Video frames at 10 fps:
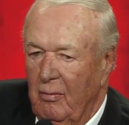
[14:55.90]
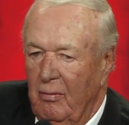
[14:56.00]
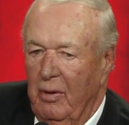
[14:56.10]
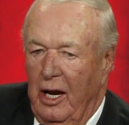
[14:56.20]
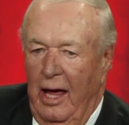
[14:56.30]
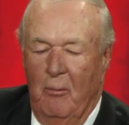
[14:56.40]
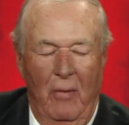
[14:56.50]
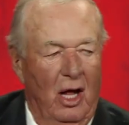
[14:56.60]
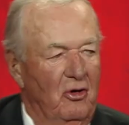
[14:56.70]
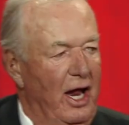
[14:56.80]
But I had
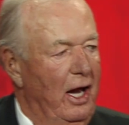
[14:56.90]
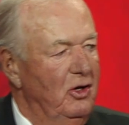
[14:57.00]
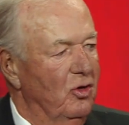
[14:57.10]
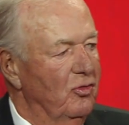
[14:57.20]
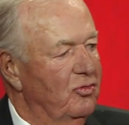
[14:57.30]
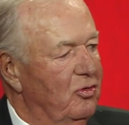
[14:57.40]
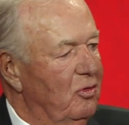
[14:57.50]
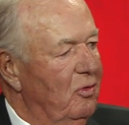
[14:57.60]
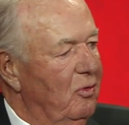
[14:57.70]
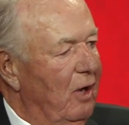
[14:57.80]
Mel Daniels
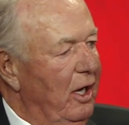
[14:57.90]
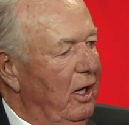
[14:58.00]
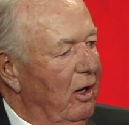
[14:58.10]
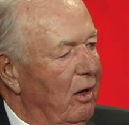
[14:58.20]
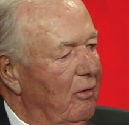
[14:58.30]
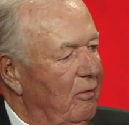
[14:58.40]
right here.